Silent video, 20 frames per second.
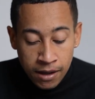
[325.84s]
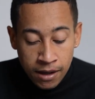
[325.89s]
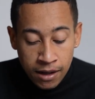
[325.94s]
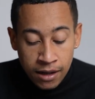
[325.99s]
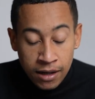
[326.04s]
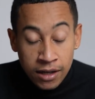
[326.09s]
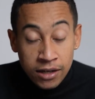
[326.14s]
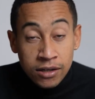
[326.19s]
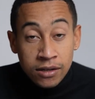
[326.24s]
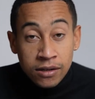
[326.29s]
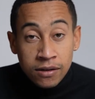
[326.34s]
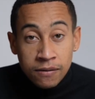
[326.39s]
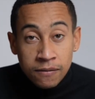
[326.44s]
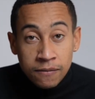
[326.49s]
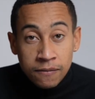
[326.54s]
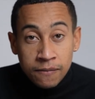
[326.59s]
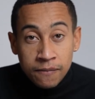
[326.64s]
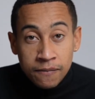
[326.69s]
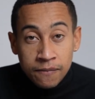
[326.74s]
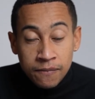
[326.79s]
Listen,
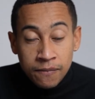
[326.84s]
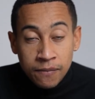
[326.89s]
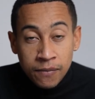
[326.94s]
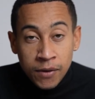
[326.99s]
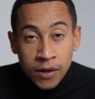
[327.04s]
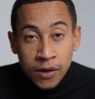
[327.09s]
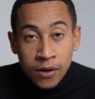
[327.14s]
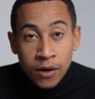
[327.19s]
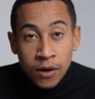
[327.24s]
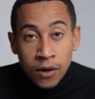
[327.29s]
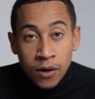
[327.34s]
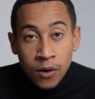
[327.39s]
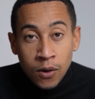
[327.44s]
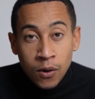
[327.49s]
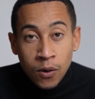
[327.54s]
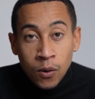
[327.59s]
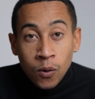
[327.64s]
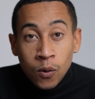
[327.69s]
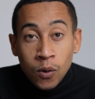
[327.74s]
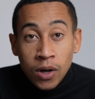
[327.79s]

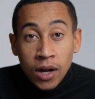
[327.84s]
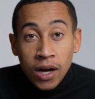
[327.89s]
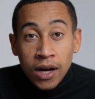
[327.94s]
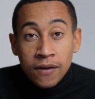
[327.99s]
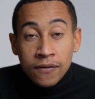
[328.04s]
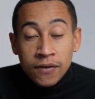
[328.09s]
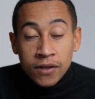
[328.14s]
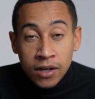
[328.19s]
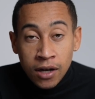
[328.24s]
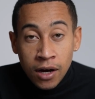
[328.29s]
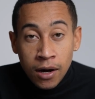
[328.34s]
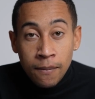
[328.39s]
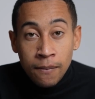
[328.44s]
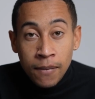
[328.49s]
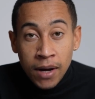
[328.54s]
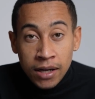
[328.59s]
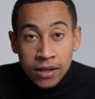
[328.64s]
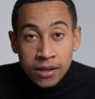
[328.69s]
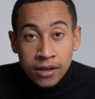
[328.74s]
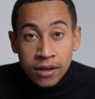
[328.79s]
all lives can't
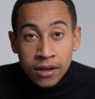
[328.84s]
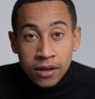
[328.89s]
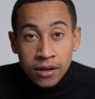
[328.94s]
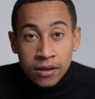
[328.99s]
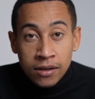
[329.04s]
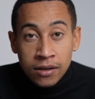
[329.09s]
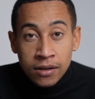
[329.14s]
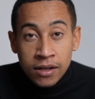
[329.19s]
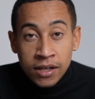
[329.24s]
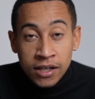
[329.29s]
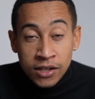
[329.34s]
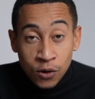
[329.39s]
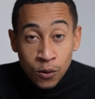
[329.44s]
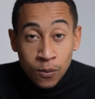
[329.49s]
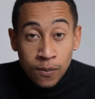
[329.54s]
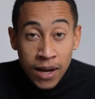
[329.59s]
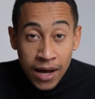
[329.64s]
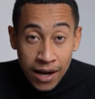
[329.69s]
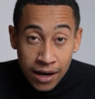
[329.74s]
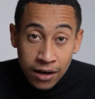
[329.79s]
matter until
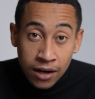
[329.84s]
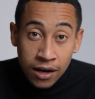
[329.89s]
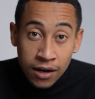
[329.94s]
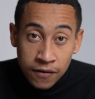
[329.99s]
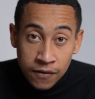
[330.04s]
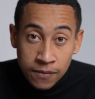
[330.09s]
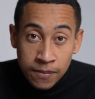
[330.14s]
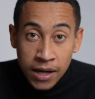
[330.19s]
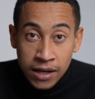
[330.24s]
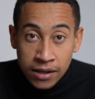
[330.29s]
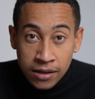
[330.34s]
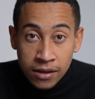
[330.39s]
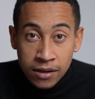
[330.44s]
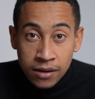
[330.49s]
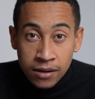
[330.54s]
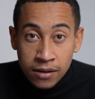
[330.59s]
Black lives matter.